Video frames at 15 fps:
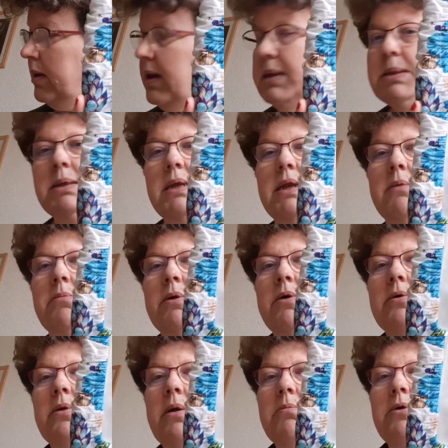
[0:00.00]
I see that
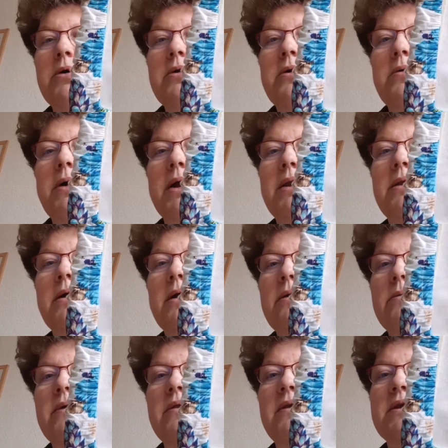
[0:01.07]
I'm not quite
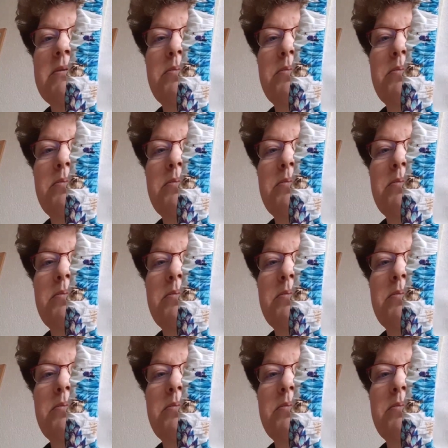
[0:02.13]
done with this